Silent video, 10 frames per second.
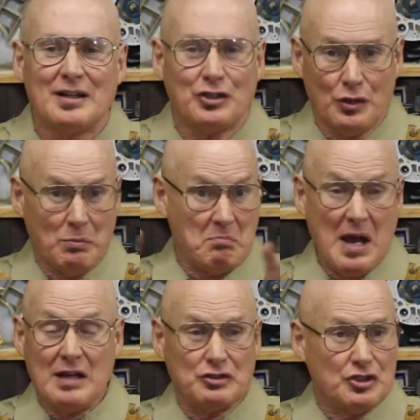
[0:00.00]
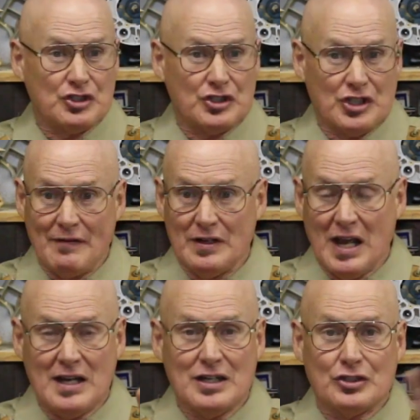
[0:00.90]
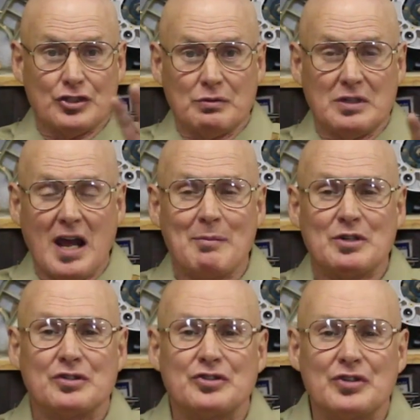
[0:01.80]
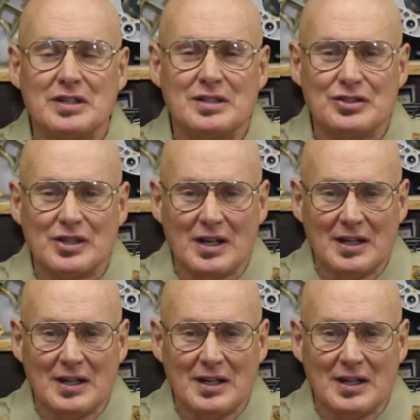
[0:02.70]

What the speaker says: two about 7, 8 inch diameter trees.